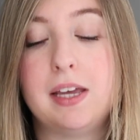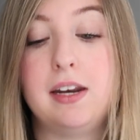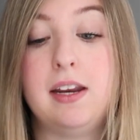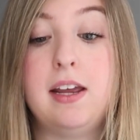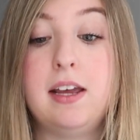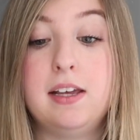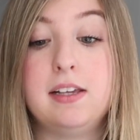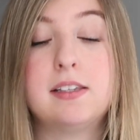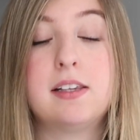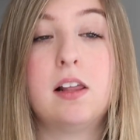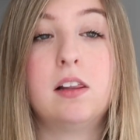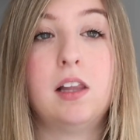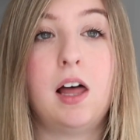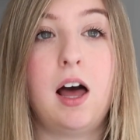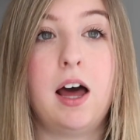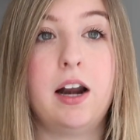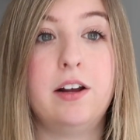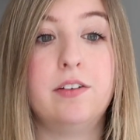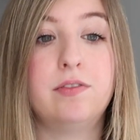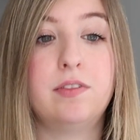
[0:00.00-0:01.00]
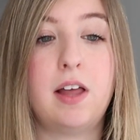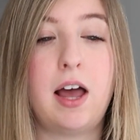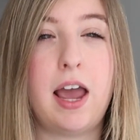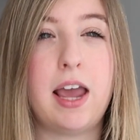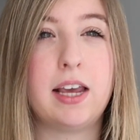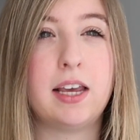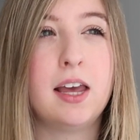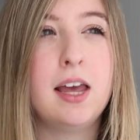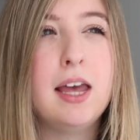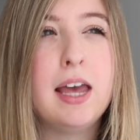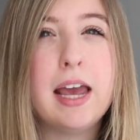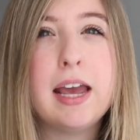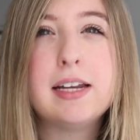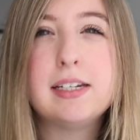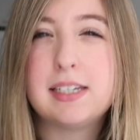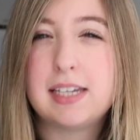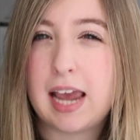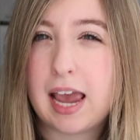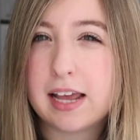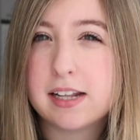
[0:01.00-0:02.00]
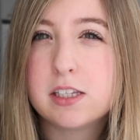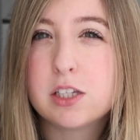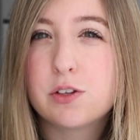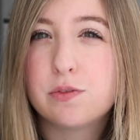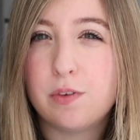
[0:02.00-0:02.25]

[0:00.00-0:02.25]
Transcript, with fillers: it is a lot of like intense